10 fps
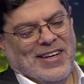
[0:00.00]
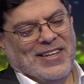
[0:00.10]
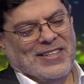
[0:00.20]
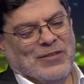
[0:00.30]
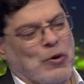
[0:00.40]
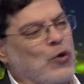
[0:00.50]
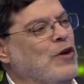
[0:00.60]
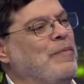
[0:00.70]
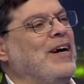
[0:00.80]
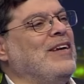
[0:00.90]
spoke
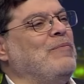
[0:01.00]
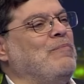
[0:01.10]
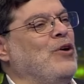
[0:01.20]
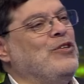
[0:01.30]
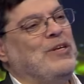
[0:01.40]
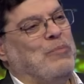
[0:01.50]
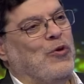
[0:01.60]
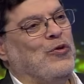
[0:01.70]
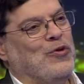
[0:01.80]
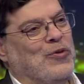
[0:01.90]
about a
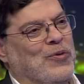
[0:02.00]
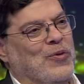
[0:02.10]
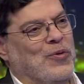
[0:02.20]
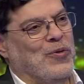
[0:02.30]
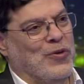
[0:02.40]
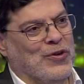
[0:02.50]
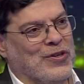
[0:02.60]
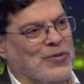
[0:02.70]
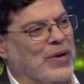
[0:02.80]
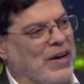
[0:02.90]
multipolar
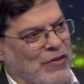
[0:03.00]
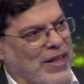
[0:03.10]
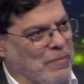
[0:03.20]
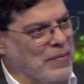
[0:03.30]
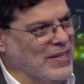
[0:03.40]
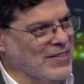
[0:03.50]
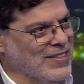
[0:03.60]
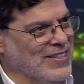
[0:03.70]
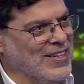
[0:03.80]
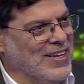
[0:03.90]
order, whatever that
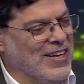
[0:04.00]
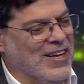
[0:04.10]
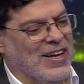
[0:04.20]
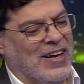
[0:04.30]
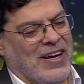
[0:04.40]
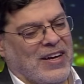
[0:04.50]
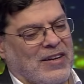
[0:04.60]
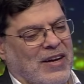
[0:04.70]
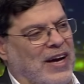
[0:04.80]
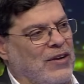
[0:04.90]
means,
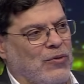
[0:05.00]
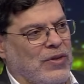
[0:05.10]
I don't